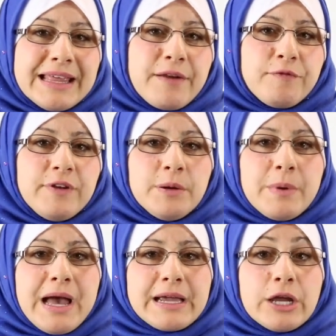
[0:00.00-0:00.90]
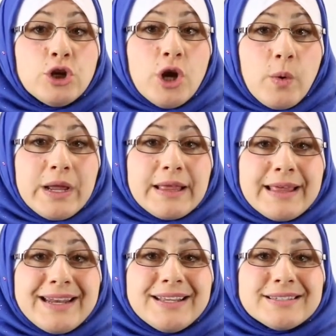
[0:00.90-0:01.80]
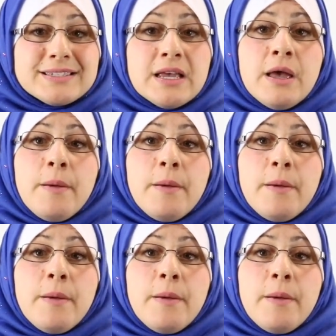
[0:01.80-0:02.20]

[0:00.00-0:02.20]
that feedback and knowing that it's